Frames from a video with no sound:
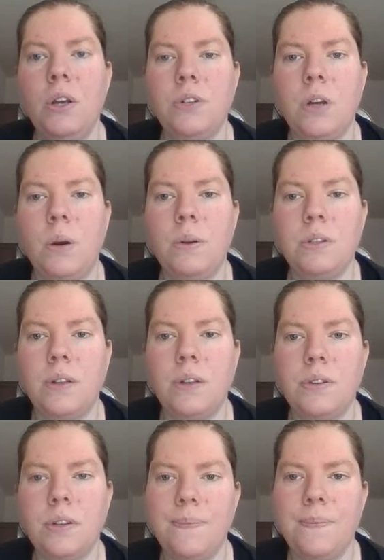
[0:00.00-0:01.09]
So it's
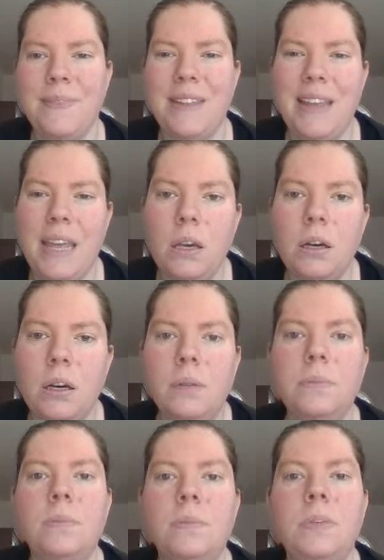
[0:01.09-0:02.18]
not
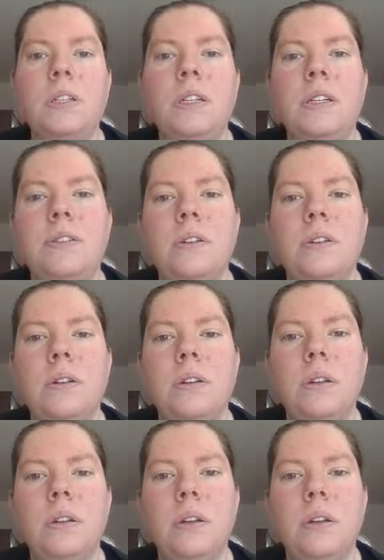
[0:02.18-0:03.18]
income, but it is a